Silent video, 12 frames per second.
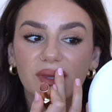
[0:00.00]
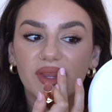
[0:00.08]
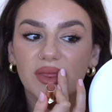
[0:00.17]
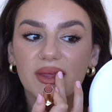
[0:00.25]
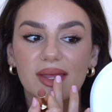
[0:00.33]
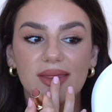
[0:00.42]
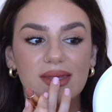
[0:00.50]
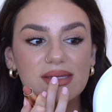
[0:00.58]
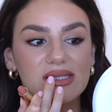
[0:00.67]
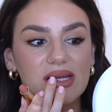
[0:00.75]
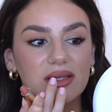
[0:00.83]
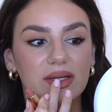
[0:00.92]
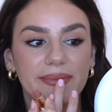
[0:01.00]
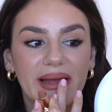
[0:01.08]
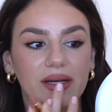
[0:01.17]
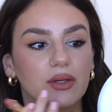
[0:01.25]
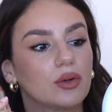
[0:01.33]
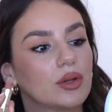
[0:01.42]
I think this color
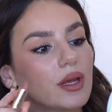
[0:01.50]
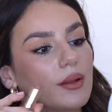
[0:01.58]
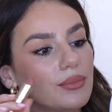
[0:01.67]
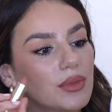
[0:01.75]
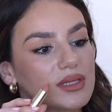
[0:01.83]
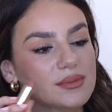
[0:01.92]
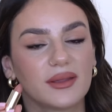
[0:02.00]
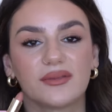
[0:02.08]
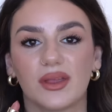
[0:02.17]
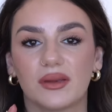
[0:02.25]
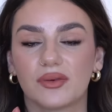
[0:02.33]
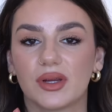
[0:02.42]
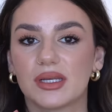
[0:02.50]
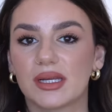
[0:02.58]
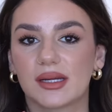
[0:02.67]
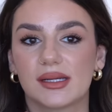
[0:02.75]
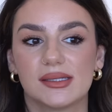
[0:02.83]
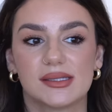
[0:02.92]
Magnolia is my favorite
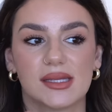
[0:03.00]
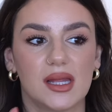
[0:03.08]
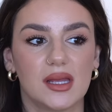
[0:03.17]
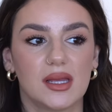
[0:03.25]
because